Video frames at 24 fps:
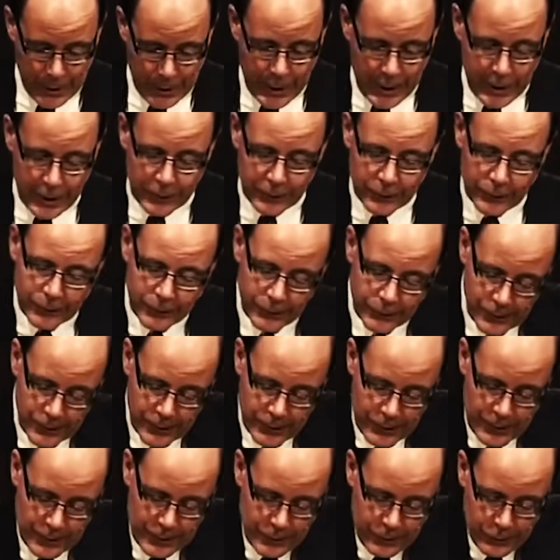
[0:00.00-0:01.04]
And
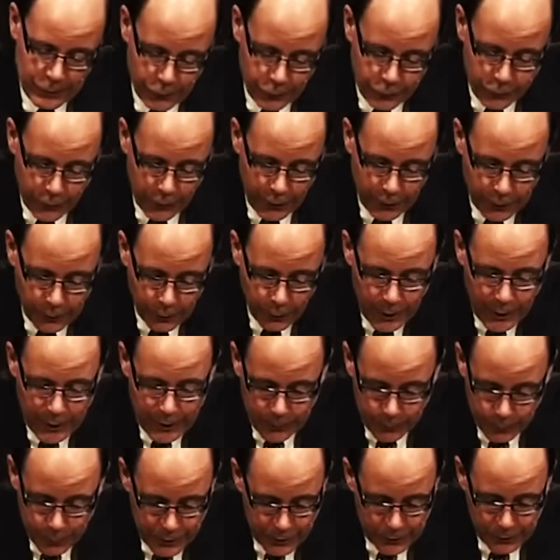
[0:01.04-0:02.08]
you'll fall away.
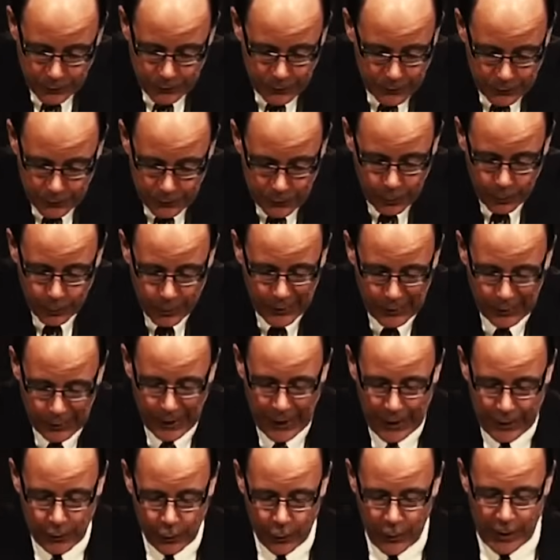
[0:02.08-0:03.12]
And Peter says, don't be
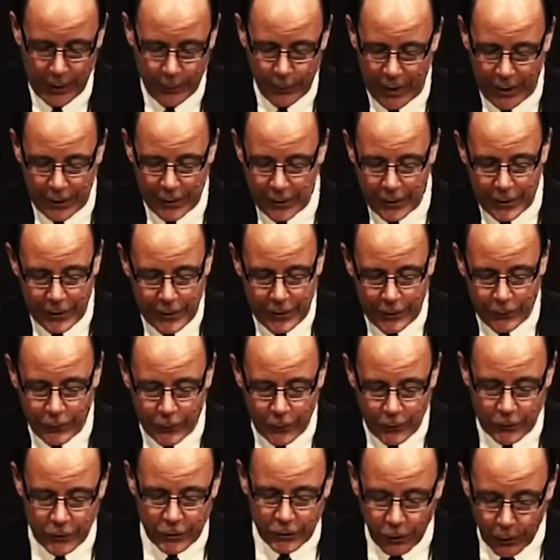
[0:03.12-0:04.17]
led away by the
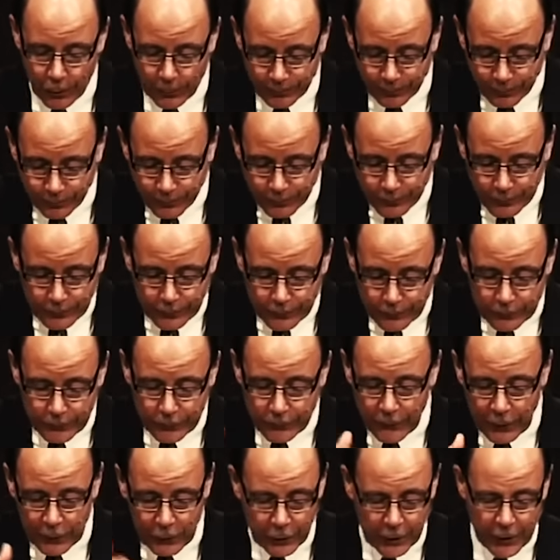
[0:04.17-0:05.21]
evil. So,
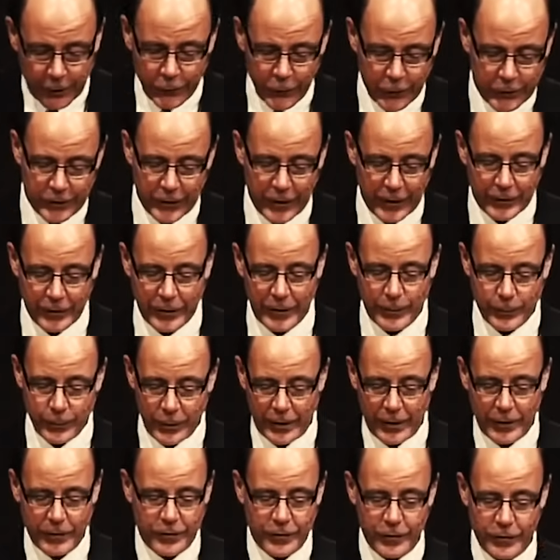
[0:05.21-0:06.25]
Look at verse 18
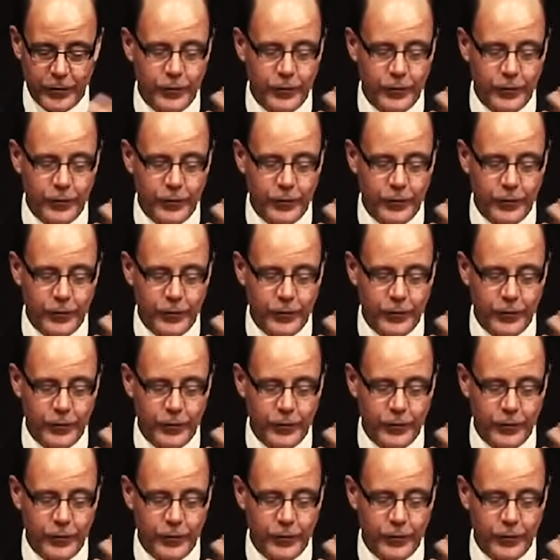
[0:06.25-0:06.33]
because the